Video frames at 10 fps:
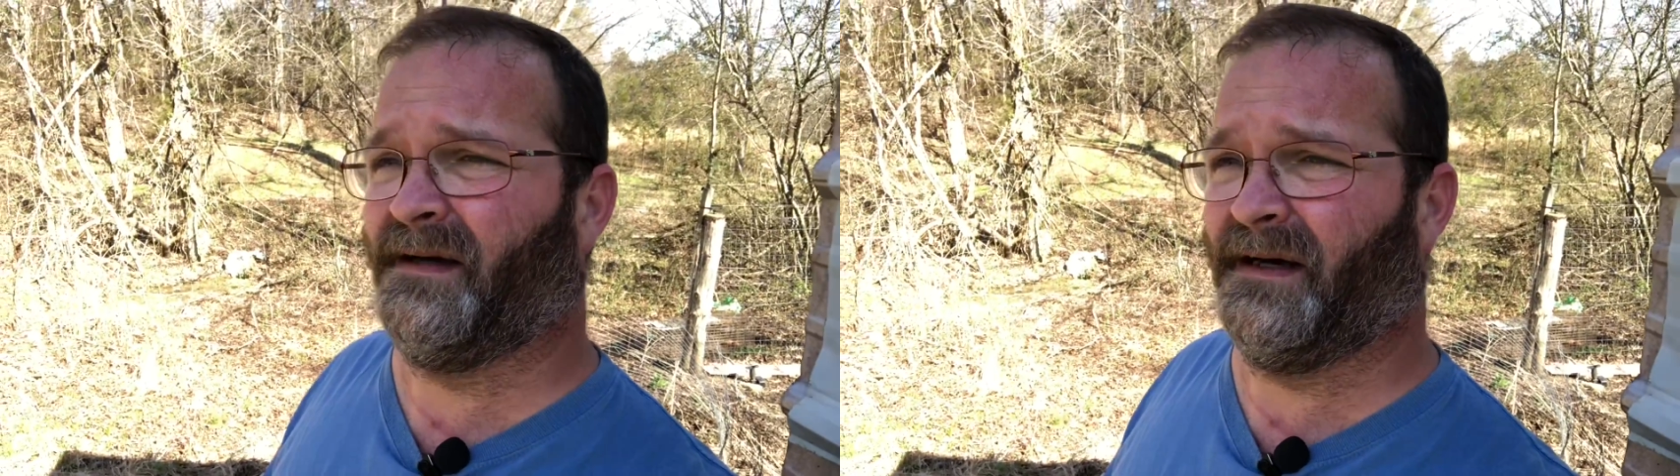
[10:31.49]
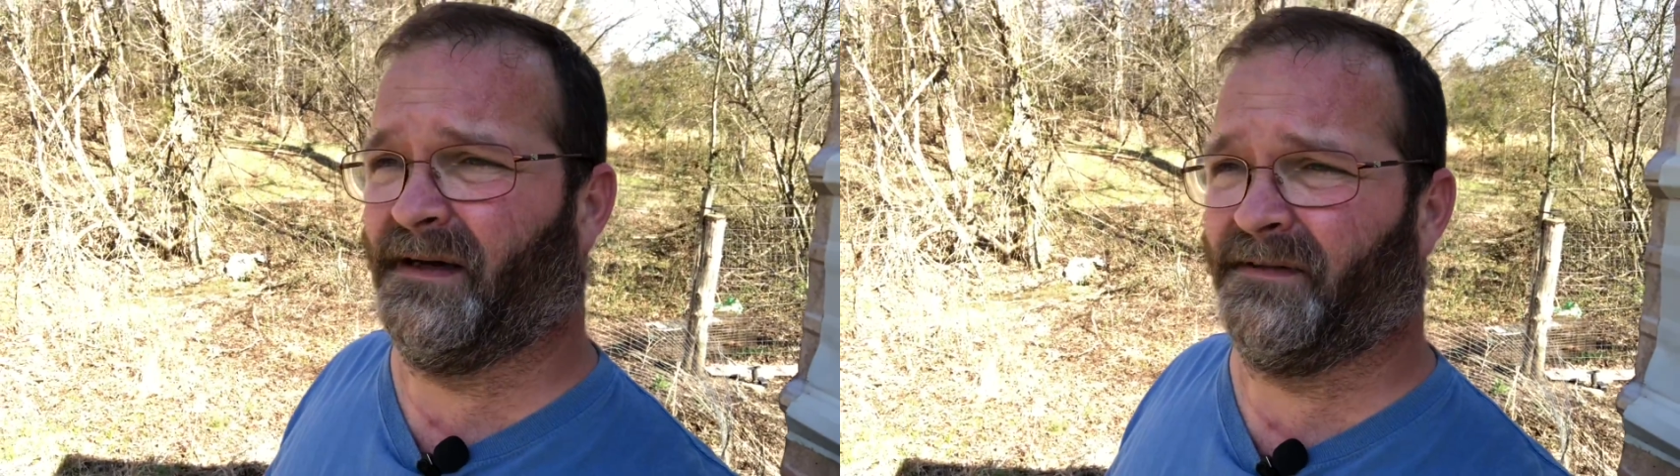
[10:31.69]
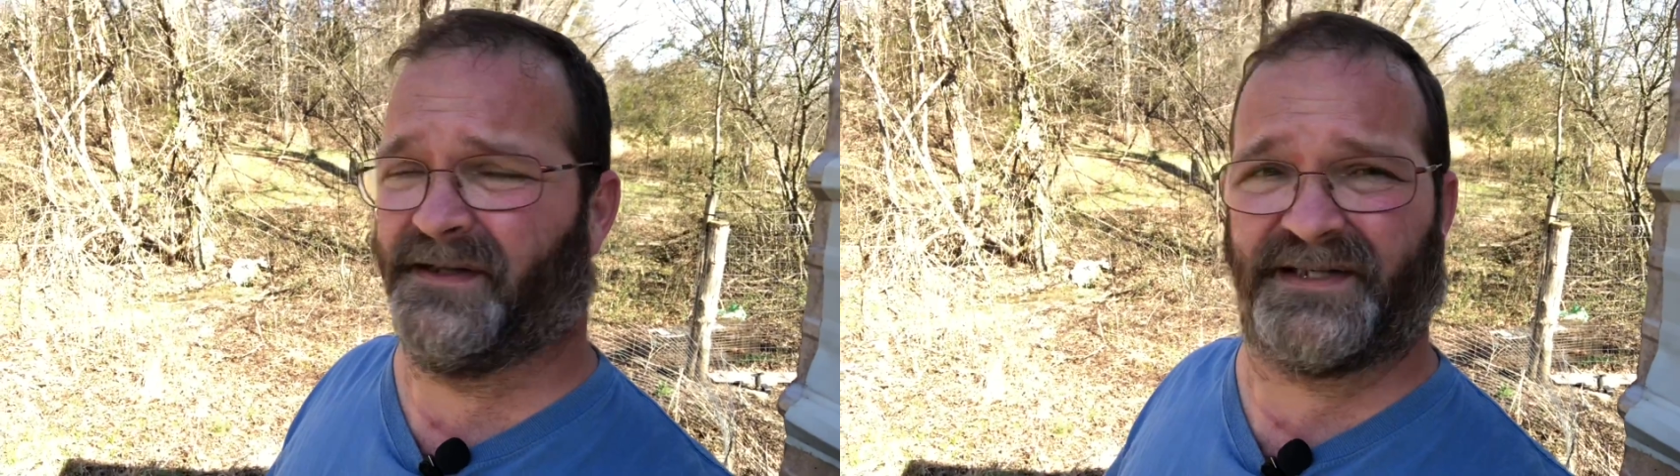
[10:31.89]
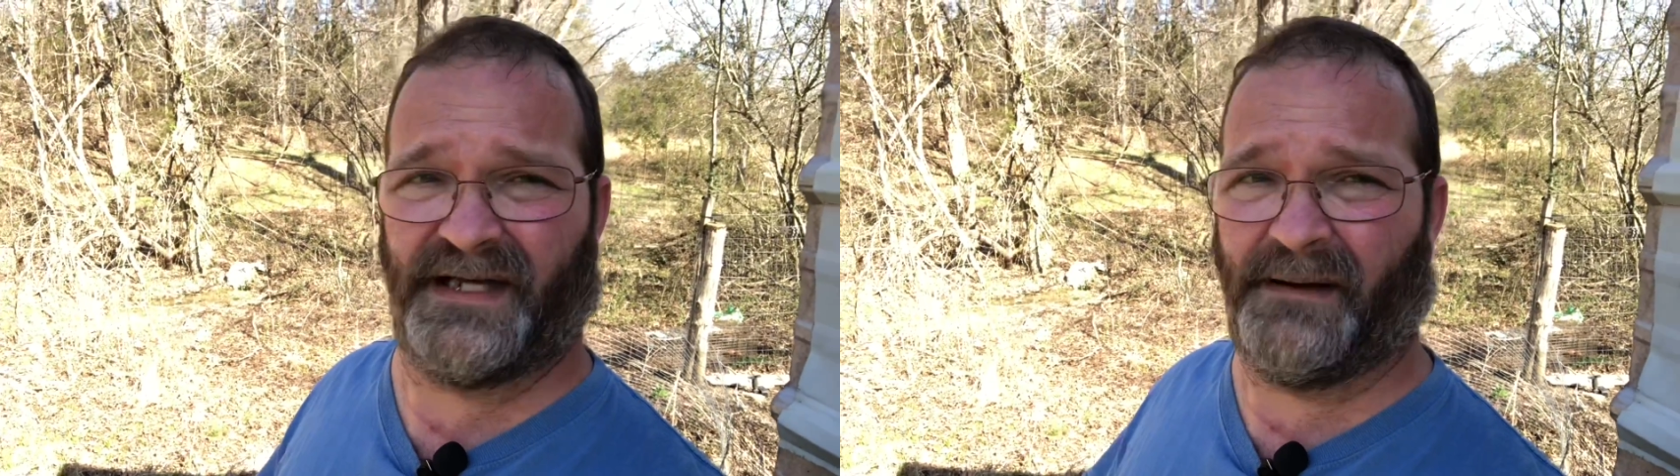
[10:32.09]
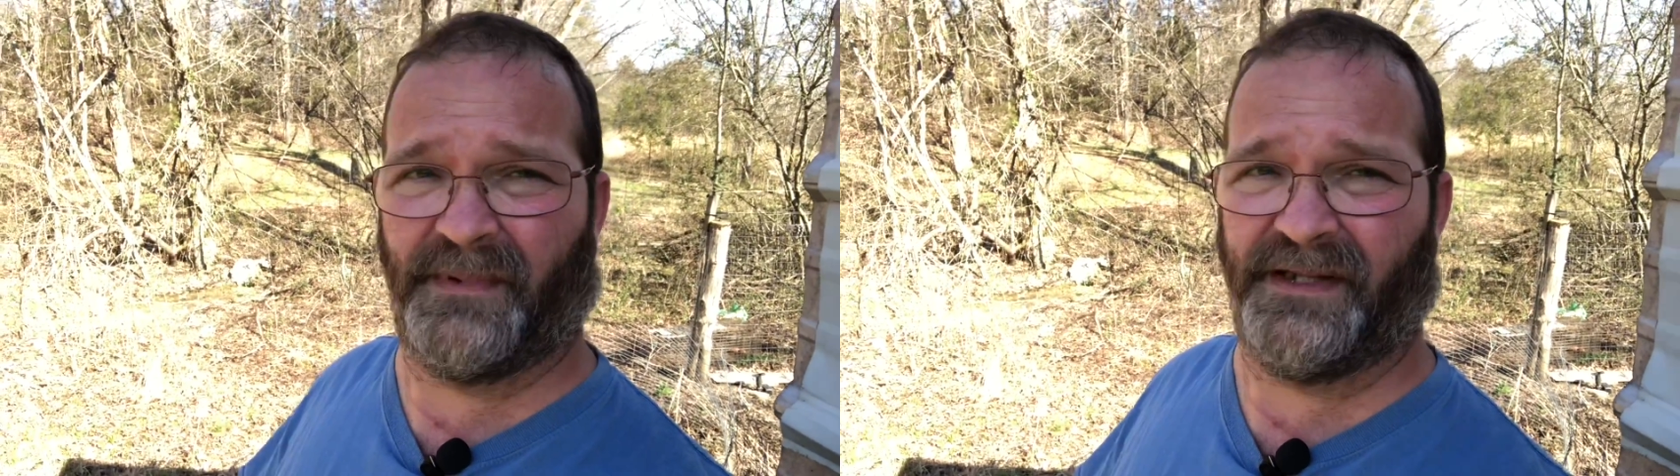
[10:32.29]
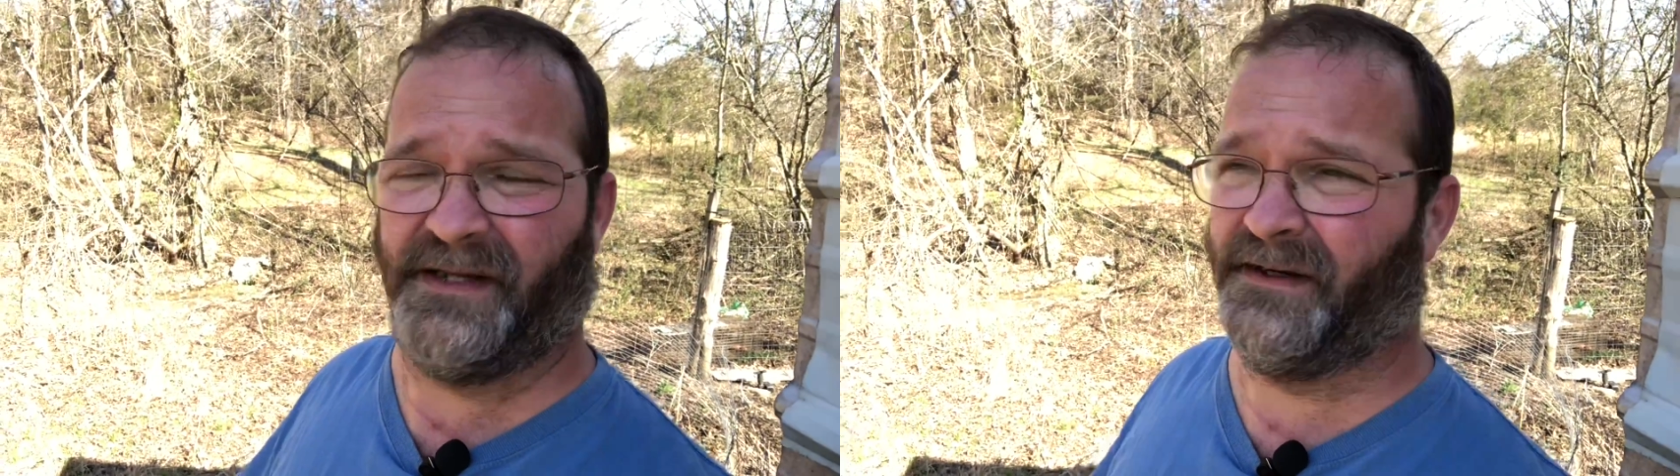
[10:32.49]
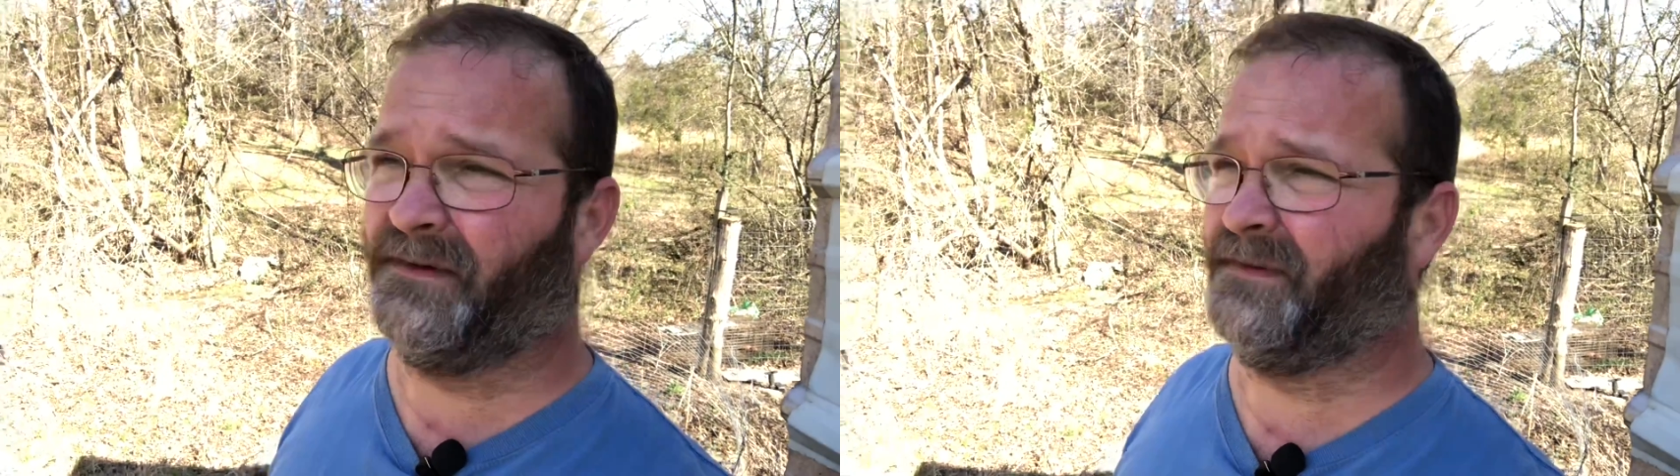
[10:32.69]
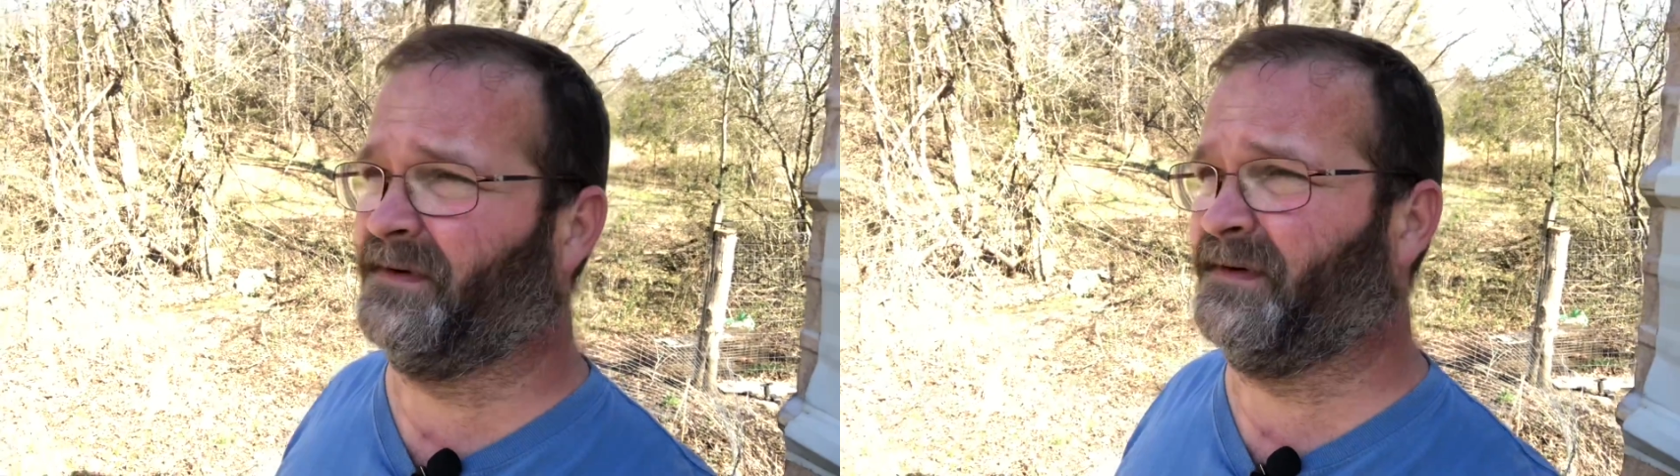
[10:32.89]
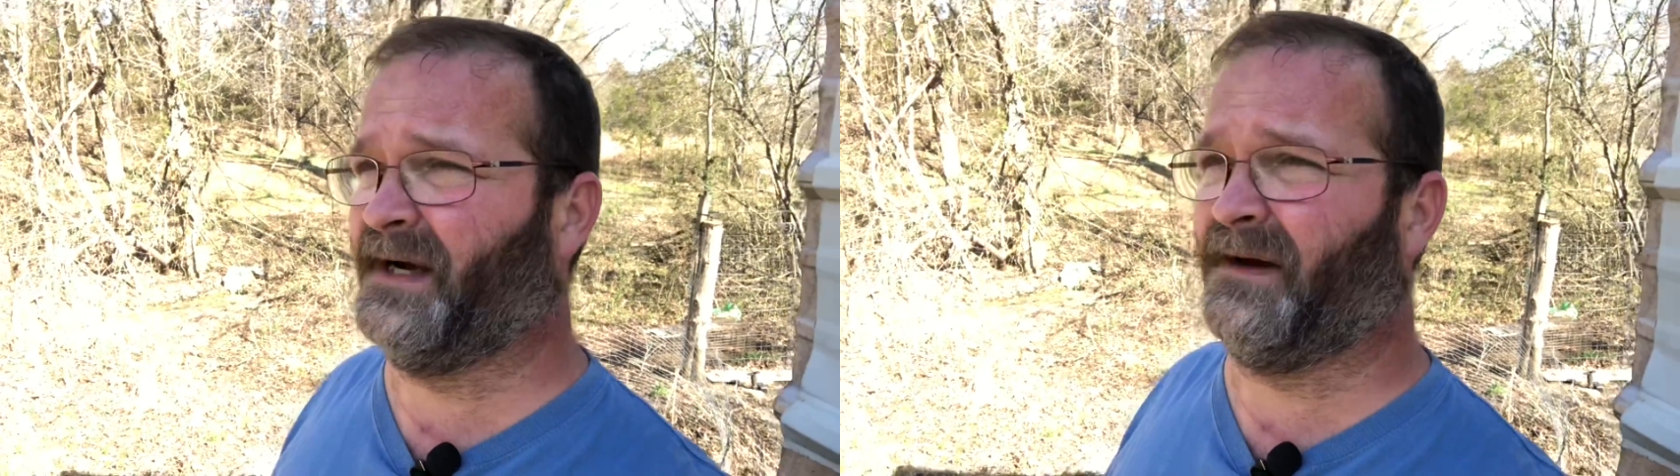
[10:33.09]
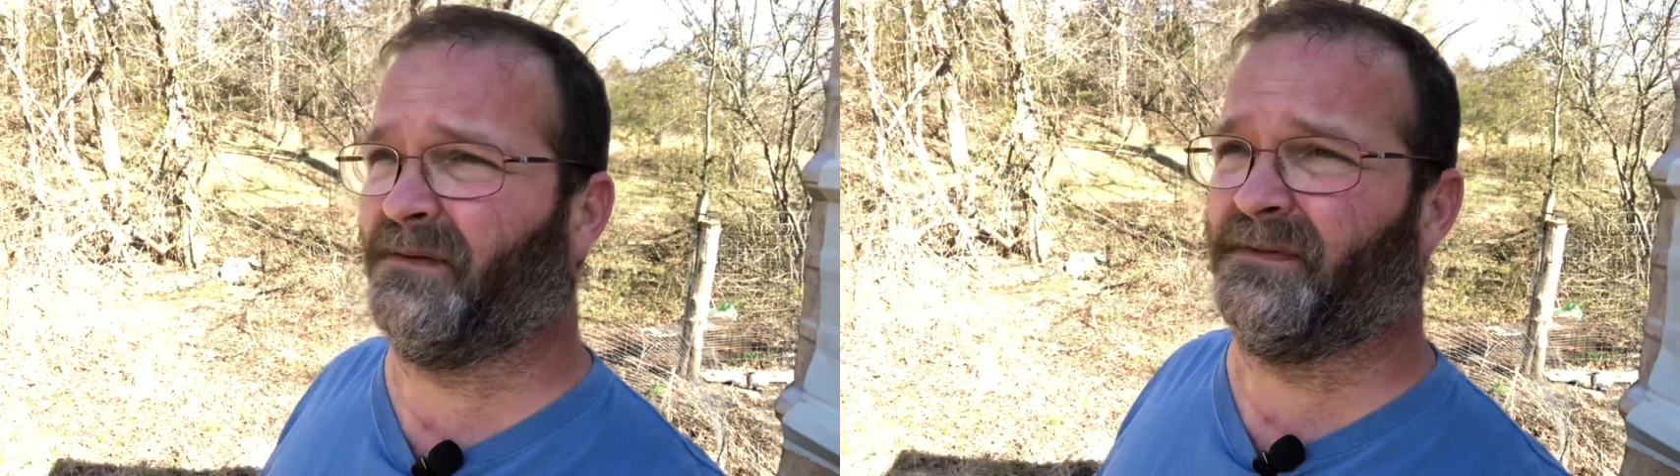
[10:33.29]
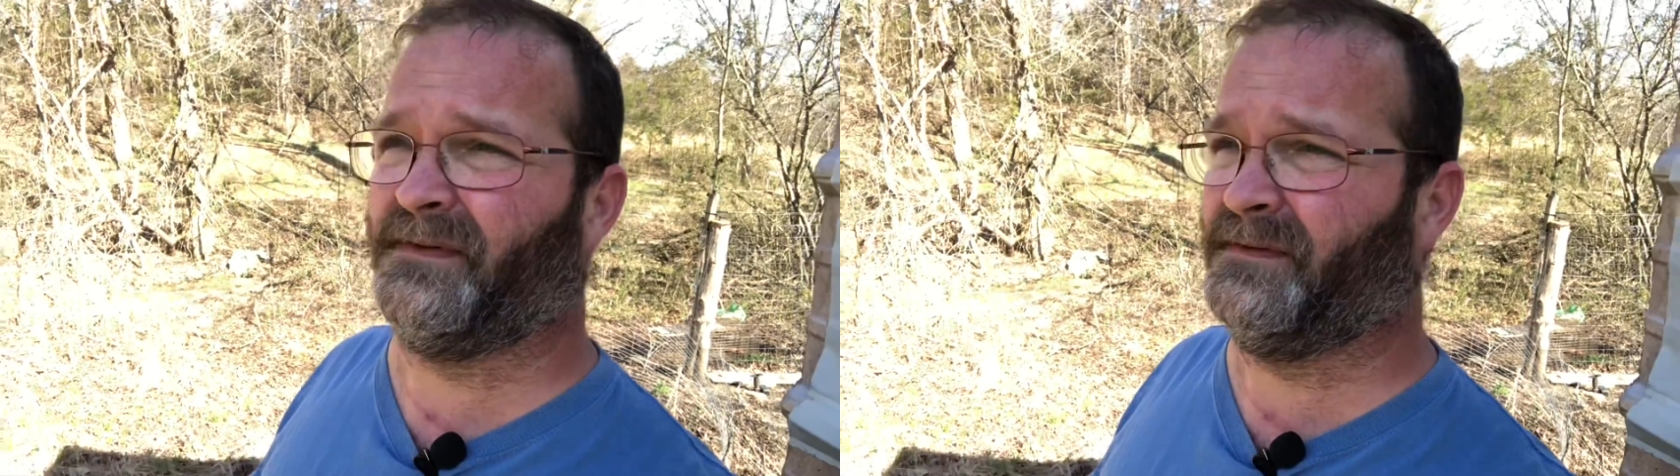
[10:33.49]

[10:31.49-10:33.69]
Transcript: uh, this time of the year they're out.